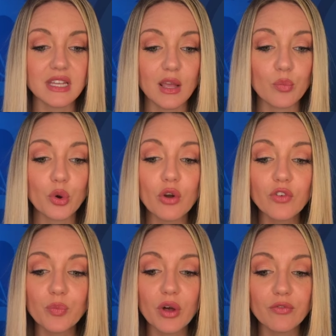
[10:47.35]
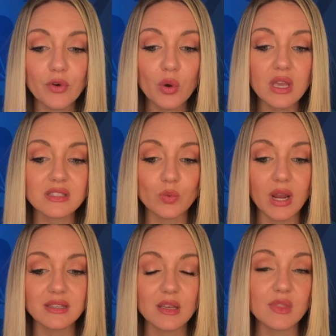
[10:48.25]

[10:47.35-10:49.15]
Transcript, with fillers: and Pro Football Focus ranks him